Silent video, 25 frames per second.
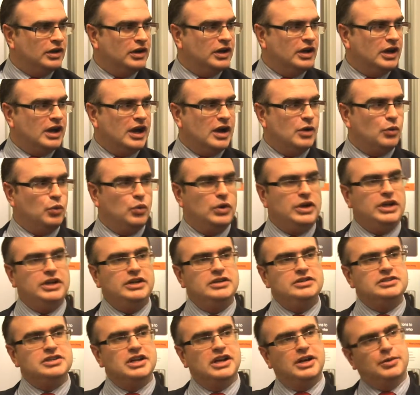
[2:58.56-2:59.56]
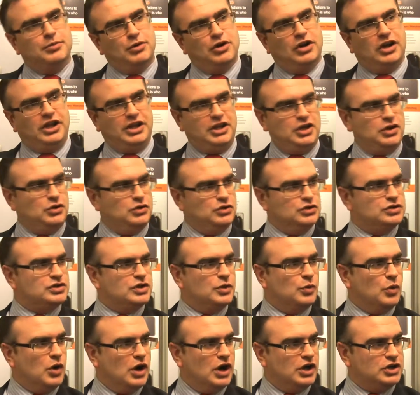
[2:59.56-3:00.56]
Mm. And we deliberately use the
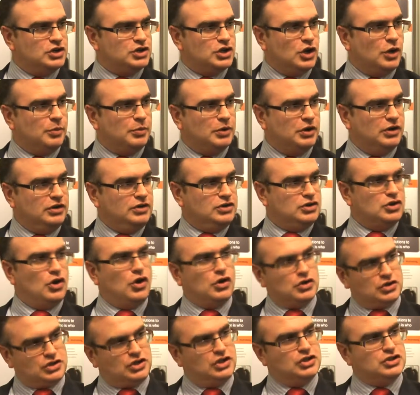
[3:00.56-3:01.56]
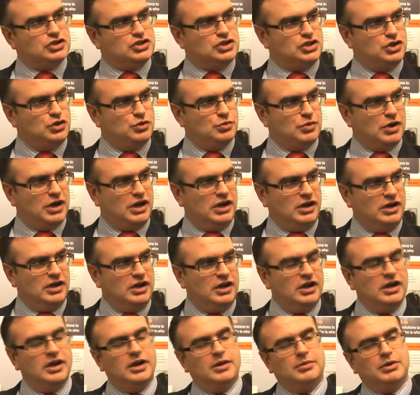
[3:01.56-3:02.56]
word shopper, not consumer,
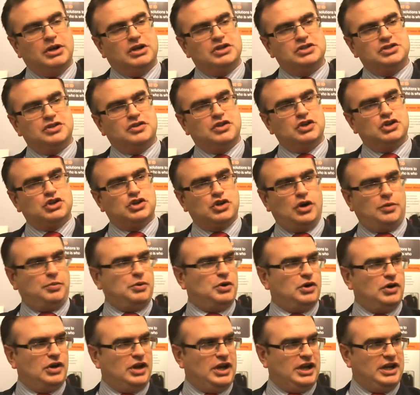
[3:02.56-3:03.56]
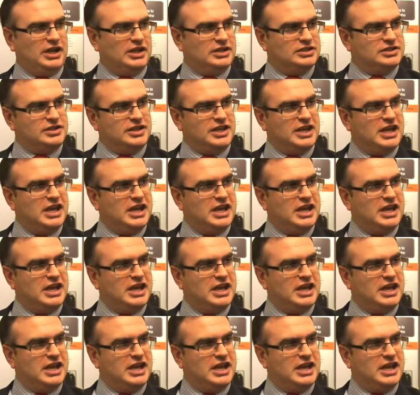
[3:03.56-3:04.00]
because the shopper is the